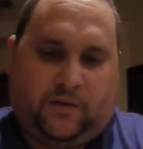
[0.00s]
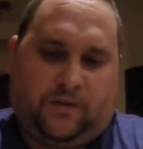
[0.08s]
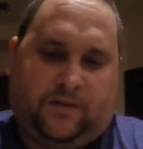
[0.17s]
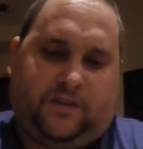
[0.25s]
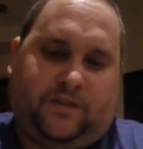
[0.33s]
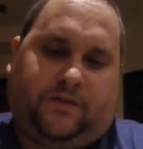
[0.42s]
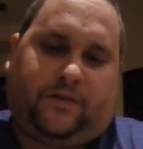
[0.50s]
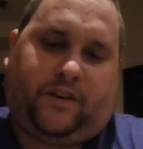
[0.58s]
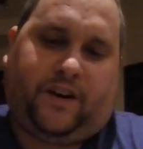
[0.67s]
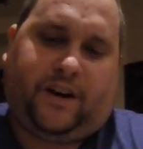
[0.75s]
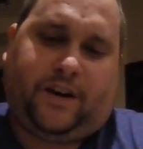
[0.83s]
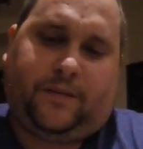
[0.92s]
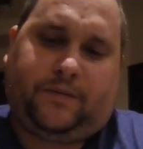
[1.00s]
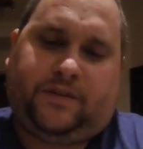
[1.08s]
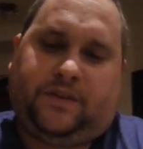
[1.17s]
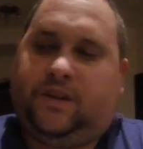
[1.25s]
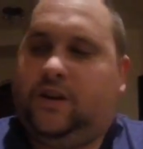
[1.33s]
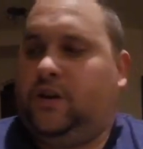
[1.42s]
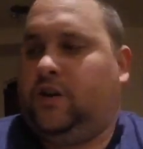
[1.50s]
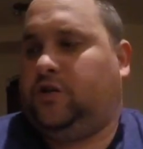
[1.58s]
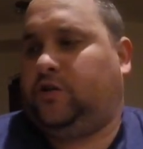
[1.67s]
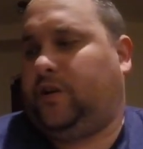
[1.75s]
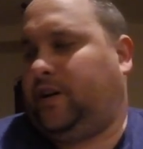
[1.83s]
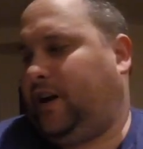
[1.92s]
one of the frames.
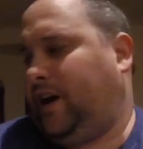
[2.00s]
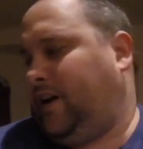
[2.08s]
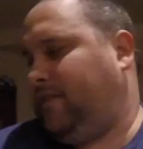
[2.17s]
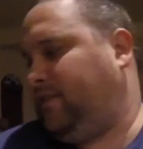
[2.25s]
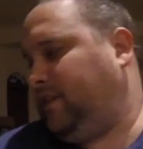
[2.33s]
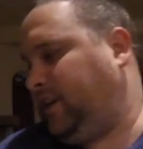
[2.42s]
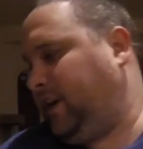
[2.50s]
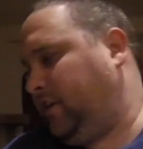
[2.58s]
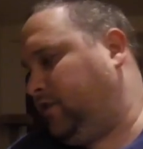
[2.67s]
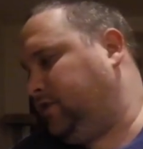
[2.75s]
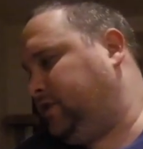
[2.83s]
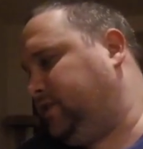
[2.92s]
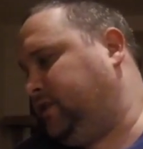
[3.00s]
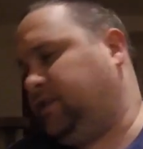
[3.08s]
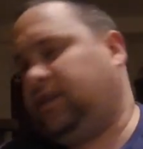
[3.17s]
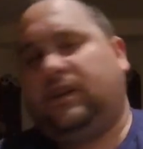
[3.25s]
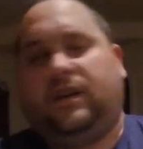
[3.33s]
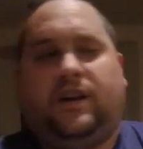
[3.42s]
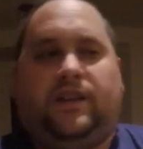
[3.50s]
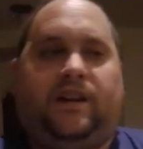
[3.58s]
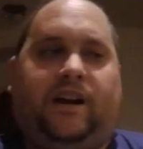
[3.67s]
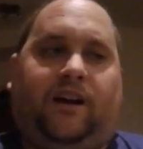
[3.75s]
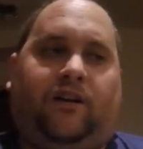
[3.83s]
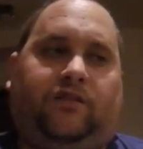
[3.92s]
So I gotta have the Garrison.
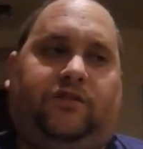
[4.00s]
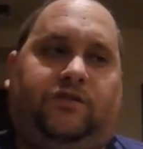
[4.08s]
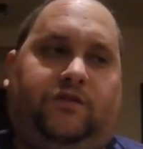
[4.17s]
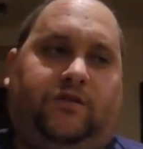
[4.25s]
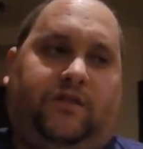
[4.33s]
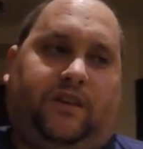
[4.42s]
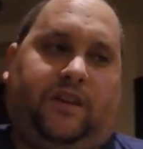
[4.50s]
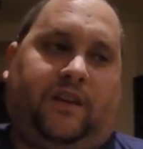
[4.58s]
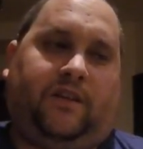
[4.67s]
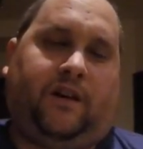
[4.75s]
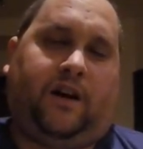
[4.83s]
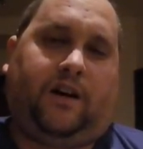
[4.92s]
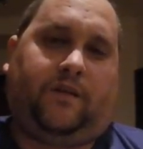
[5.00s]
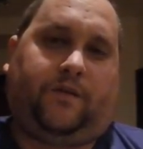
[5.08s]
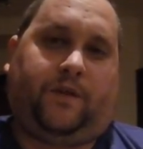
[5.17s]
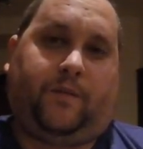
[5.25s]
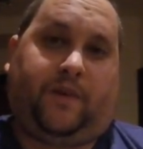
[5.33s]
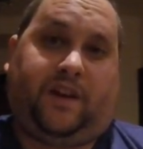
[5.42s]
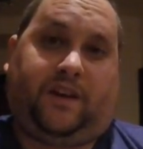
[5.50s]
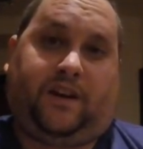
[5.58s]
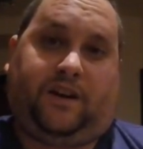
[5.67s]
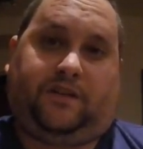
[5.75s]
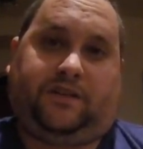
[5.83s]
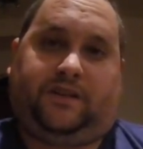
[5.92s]
Then I can also do the rebake
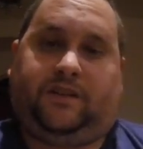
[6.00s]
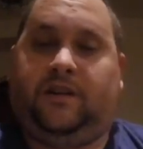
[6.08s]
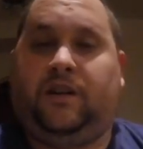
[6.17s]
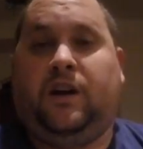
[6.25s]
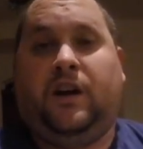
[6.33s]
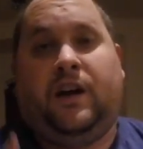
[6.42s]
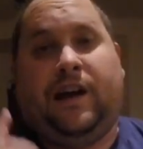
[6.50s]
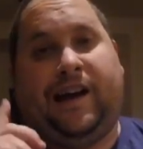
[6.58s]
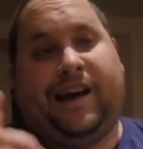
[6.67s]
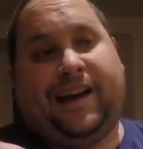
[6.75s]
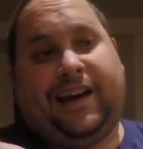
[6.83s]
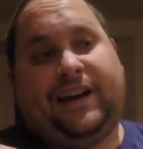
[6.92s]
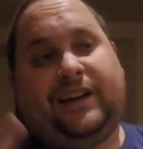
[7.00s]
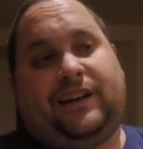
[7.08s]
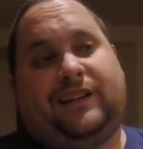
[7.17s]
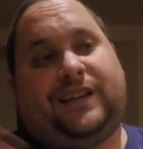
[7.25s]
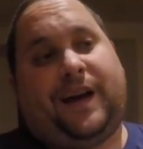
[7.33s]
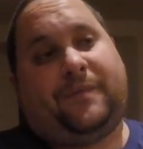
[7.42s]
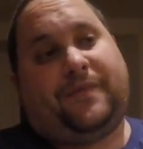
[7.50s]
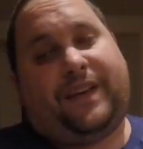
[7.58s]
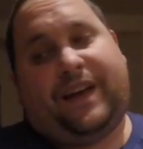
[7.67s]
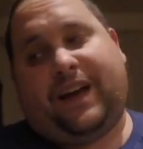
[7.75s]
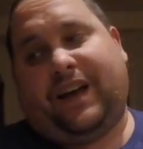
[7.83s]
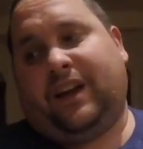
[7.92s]
Garrison. And on top of
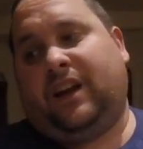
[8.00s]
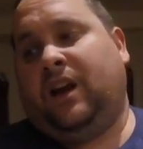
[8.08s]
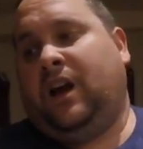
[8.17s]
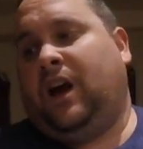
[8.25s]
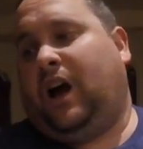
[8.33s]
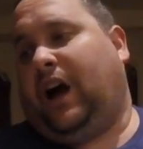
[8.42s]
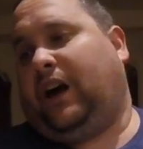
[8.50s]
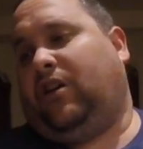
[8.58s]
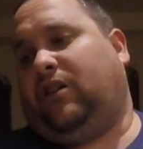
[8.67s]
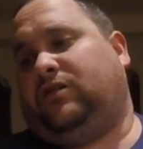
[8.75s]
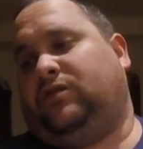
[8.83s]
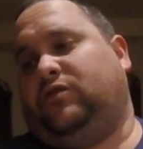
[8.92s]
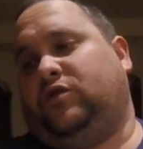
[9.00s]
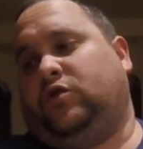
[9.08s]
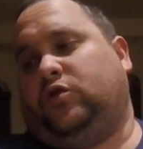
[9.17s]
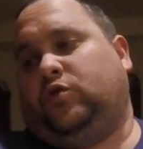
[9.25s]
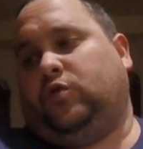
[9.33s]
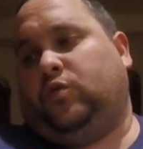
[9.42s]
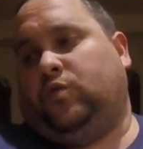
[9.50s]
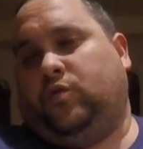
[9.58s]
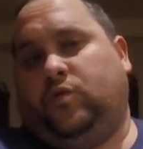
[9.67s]
that, I can also do